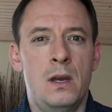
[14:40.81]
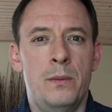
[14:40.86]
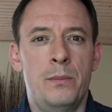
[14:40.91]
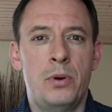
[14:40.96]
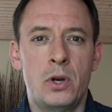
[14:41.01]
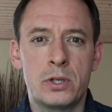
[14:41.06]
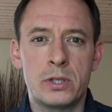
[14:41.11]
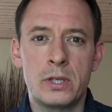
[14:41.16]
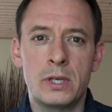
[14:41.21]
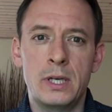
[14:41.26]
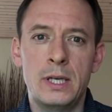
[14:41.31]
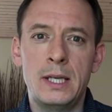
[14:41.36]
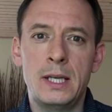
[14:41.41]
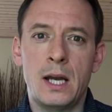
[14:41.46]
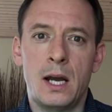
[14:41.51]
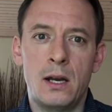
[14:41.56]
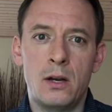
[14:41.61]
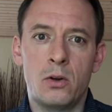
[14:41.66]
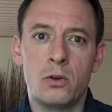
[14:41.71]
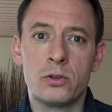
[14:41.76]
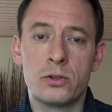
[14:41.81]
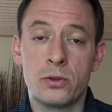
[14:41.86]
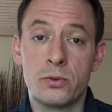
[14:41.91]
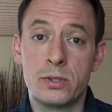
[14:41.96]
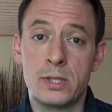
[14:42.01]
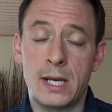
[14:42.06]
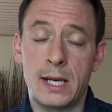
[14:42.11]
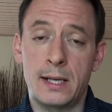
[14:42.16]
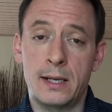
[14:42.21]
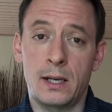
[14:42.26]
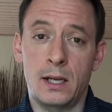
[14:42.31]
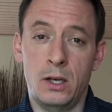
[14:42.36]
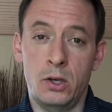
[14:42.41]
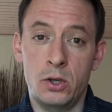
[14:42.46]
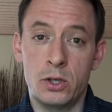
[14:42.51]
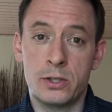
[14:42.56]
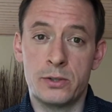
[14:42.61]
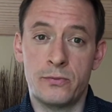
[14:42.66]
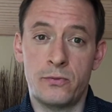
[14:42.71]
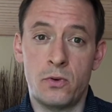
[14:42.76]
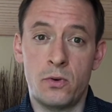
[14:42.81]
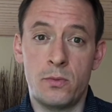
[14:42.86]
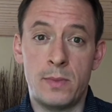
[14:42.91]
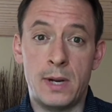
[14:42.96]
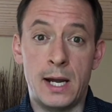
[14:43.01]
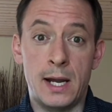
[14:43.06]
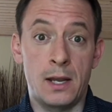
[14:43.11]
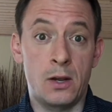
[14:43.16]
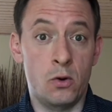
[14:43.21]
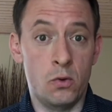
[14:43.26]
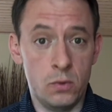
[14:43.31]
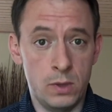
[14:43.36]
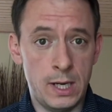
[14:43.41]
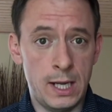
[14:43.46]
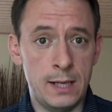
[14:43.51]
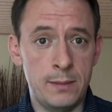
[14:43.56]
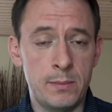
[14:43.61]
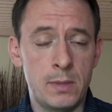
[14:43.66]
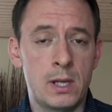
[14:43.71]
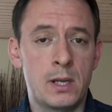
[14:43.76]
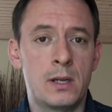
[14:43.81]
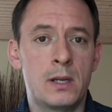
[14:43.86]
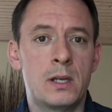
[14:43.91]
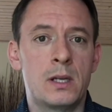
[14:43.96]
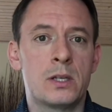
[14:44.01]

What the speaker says: Personally, I also set alerts for my own name